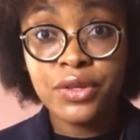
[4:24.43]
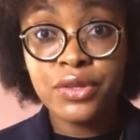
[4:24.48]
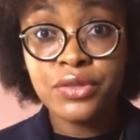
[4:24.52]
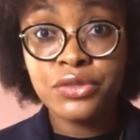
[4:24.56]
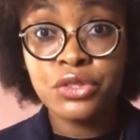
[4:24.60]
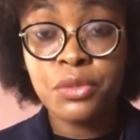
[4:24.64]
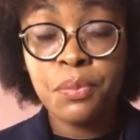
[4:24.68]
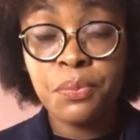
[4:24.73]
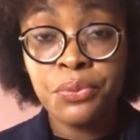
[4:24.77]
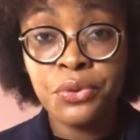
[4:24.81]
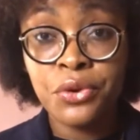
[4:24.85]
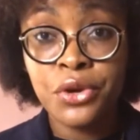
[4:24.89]

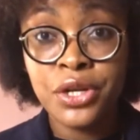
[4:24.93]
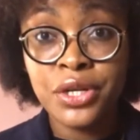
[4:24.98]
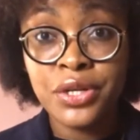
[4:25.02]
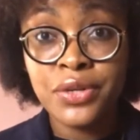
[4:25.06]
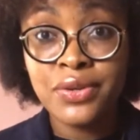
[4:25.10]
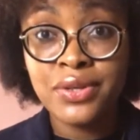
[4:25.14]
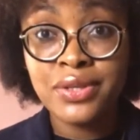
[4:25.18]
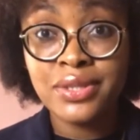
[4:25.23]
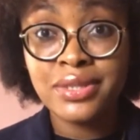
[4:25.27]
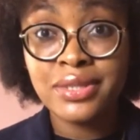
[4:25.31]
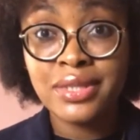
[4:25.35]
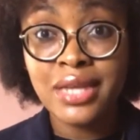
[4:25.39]

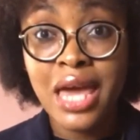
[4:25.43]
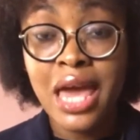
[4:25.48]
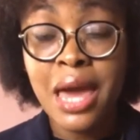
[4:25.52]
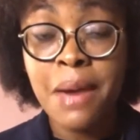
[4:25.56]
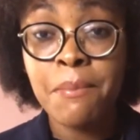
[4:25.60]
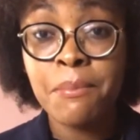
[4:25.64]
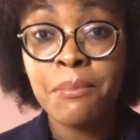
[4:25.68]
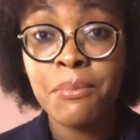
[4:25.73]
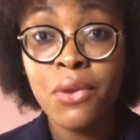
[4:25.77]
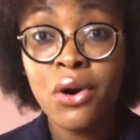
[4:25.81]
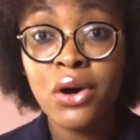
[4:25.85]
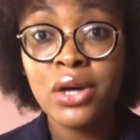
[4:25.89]
produce a
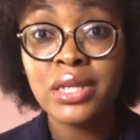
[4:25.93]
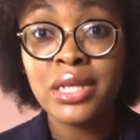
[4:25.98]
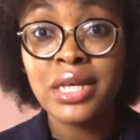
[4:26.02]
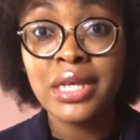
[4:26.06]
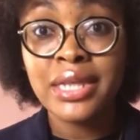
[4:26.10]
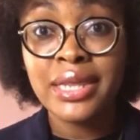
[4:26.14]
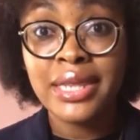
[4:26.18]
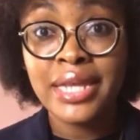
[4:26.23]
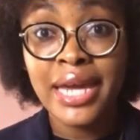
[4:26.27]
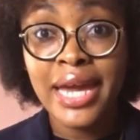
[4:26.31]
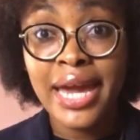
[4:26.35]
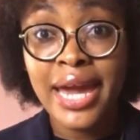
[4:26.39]
modern
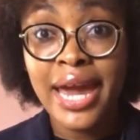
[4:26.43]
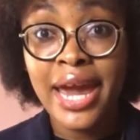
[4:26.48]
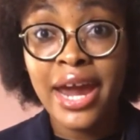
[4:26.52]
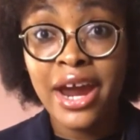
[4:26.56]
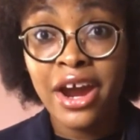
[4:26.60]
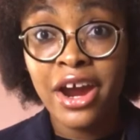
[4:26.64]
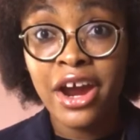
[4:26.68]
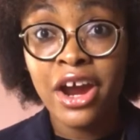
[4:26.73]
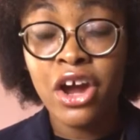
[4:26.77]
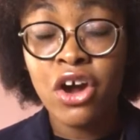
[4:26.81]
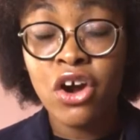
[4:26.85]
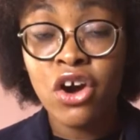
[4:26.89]
day
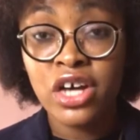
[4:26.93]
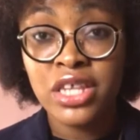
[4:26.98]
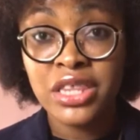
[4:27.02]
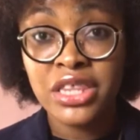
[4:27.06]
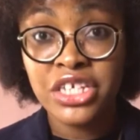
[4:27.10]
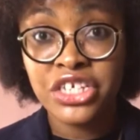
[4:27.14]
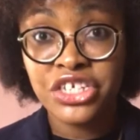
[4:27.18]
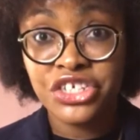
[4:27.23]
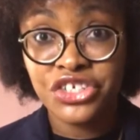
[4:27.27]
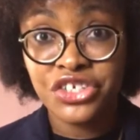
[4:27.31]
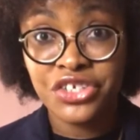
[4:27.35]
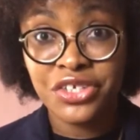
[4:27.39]
hair
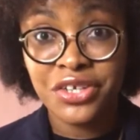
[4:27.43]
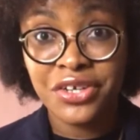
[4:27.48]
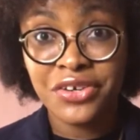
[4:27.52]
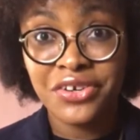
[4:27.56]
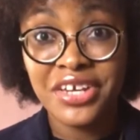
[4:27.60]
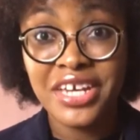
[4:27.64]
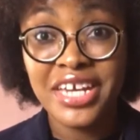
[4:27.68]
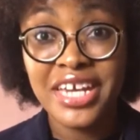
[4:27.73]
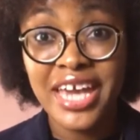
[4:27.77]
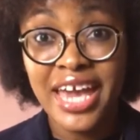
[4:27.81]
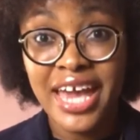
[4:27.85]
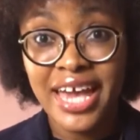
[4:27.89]
conditioner,
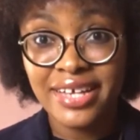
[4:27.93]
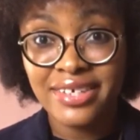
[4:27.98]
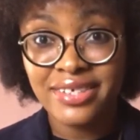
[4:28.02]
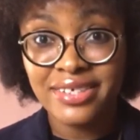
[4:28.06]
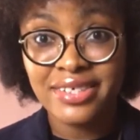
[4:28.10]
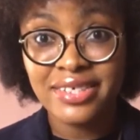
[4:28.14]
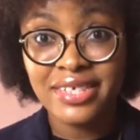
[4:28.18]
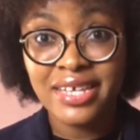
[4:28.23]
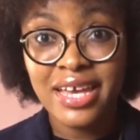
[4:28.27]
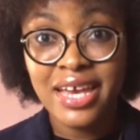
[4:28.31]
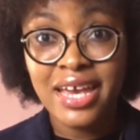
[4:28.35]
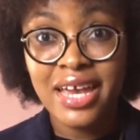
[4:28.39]
yes,
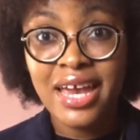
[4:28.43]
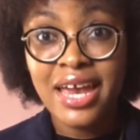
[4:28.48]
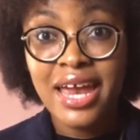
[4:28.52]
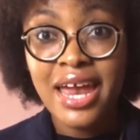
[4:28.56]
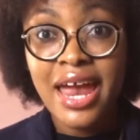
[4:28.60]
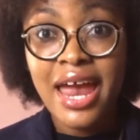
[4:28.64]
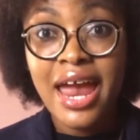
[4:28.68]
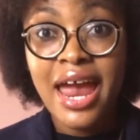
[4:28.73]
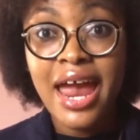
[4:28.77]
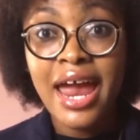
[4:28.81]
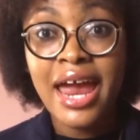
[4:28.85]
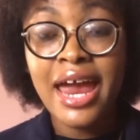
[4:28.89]

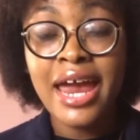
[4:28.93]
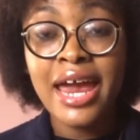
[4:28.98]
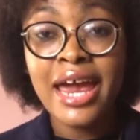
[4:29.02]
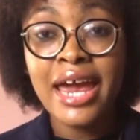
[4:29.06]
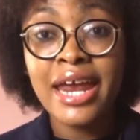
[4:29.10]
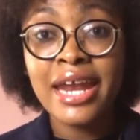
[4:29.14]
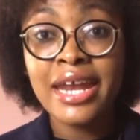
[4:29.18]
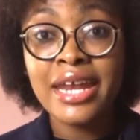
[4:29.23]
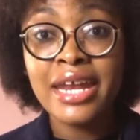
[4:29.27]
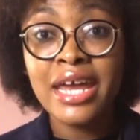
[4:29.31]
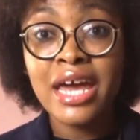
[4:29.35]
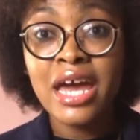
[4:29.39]

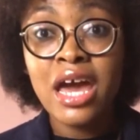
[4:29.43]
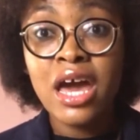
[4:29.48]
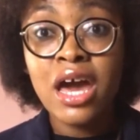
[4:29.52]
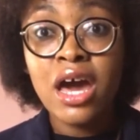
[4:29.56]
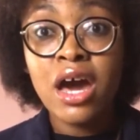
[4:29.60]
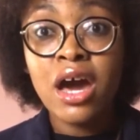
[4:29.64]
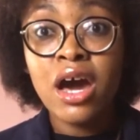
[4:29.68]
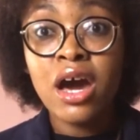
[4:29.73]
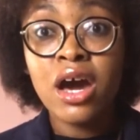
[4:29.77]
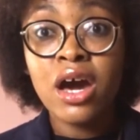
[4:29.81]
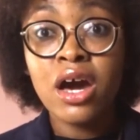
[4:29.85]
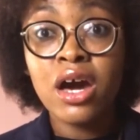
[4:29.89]
and
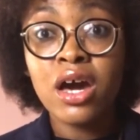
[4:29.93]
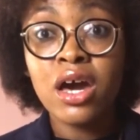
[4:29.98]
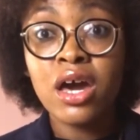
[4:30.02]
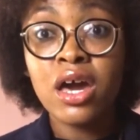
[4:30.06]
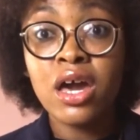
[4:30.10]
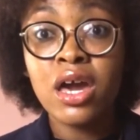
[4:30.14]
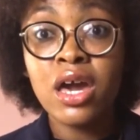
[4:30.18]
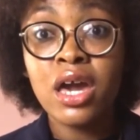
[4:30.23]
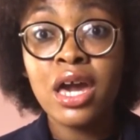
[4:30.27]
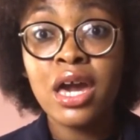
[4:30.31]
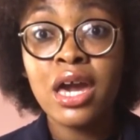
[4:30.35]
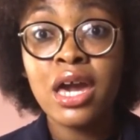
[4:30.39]

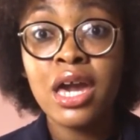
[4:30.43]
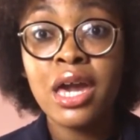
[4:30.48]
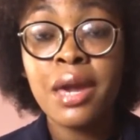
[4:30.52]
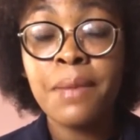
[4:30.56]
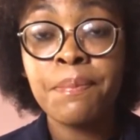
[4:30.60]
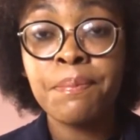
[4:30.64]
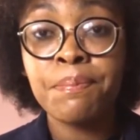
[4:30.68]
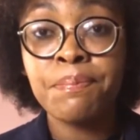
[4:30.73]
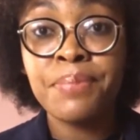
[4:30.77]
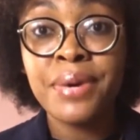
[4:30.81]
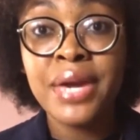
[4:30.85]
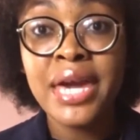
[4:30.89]
a
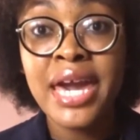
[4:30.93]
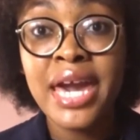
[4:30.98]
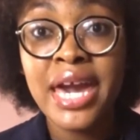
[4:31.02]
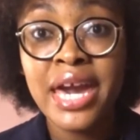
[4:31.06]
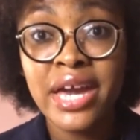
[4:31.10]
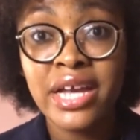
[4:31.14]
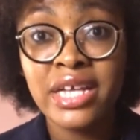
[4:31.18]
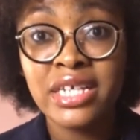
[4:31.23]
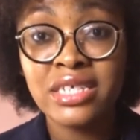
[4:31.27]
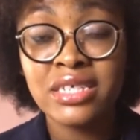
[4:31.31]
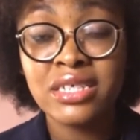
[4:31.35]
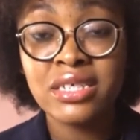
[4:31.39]

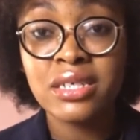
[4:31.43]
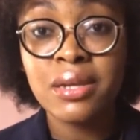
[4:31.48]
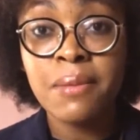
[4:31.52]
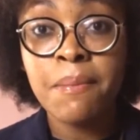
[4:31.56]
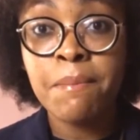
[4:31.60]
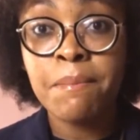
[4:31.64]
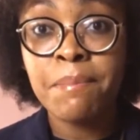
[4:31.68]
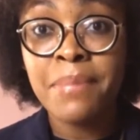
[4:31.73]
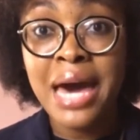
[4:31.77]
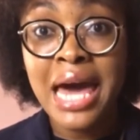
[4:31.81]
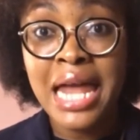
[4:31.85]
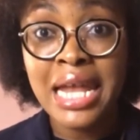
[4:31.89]
pH
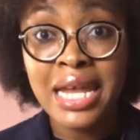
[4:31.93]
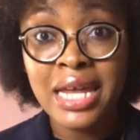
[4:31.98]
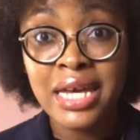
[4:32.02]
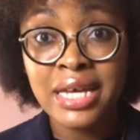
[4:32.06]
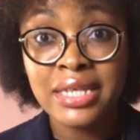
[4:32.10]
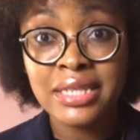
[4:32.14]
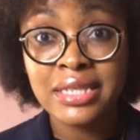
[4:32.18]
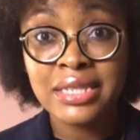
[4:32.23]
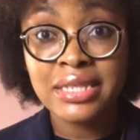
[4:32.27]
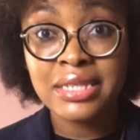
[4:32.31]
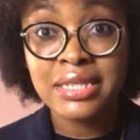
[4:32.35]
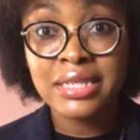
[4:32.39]

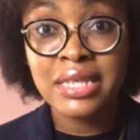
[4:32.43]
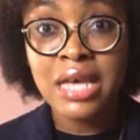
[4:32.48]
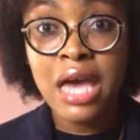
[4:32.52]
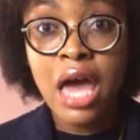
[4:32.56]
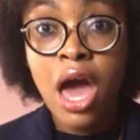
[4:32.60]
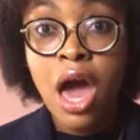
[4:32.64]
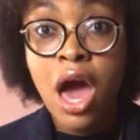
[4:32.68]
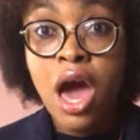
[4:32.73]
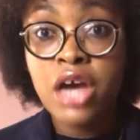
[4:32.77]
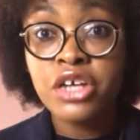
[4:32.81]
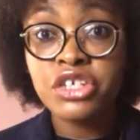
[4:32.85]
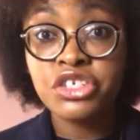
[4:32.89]
balanced
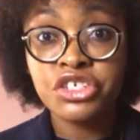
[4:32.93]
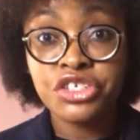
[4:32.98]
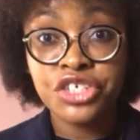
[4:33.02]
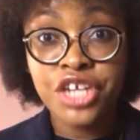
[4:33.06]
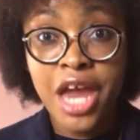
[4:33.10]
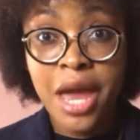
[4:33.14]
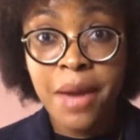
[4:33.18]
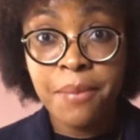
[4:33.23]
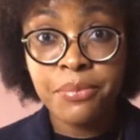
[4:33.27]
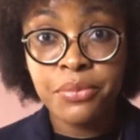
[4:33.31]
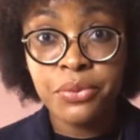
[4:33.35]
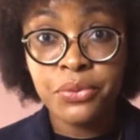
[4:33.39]

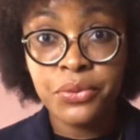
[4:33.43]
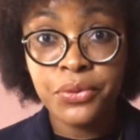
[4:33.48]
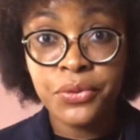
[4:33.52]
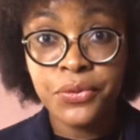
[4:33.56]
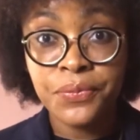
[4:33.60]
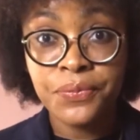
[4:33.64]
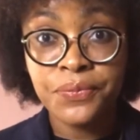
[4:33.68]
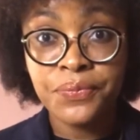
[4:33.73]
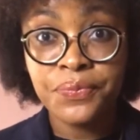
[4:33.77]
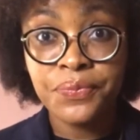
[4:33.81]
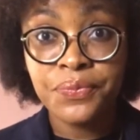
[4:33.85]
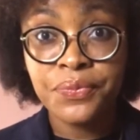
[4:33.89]
shampoo.
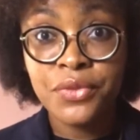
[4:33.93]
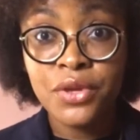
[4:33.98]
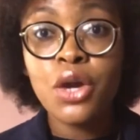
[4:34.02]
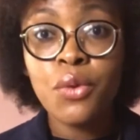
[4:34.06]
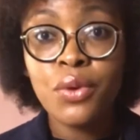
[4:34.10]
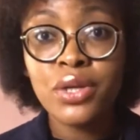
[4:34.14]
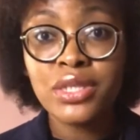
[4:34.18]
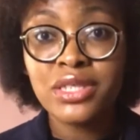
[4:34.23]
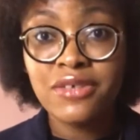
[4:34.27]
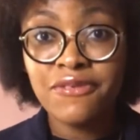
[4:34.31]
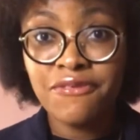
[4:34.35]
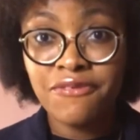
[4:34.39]
He
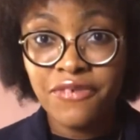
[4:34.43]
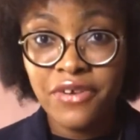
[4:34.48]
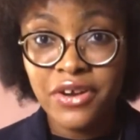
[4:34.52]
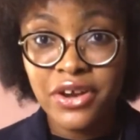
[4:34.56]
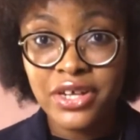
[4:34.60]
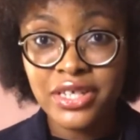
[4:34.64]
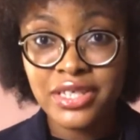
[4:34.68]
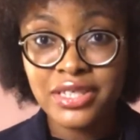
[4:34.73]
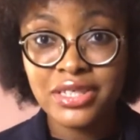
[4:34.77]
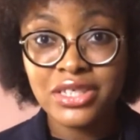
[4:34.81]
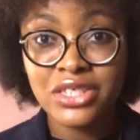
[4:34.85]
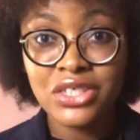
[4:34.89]
was the
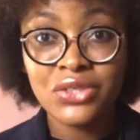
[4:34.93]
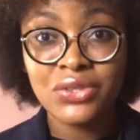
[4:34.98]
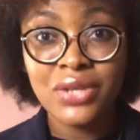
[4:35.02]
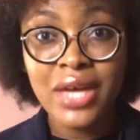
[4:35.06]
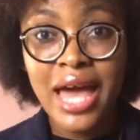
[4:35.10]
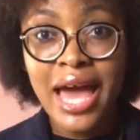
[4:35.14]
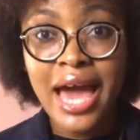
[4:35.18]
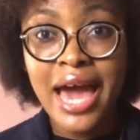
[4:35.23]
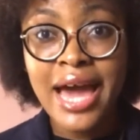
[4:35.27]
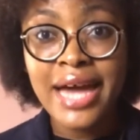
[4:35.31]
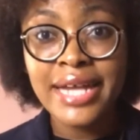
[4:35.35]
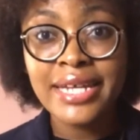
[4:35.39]
first
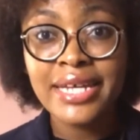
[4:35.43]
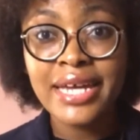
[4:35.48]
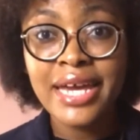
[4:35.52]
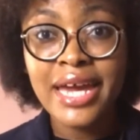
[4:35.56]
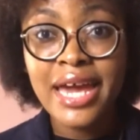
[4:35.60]
to add